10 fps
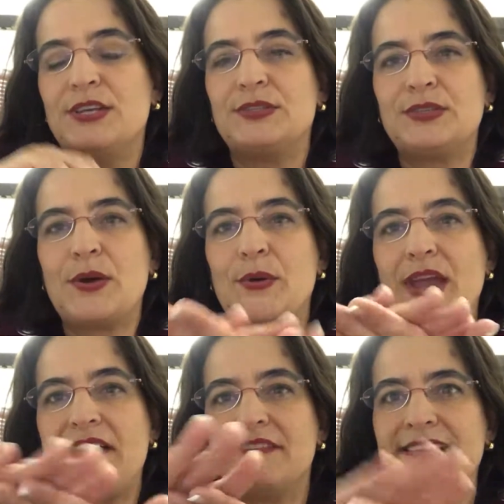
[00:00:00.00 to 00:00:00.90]
So you
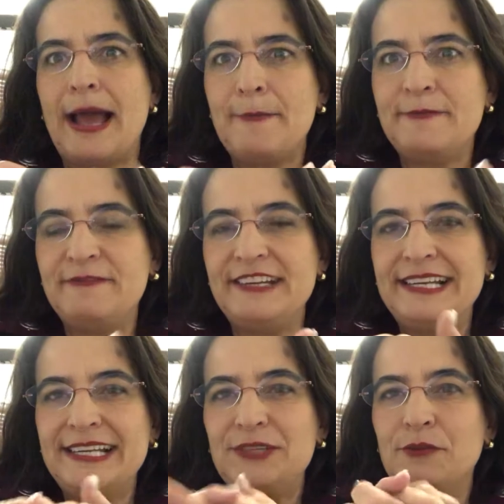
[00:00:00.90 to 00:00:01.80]
have a numb
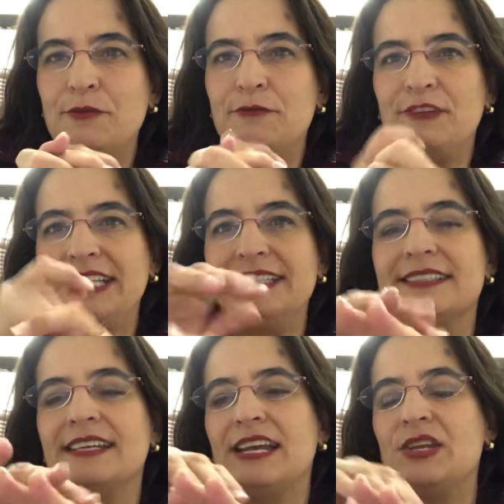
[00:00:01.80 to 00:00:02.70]
feeling in your feet.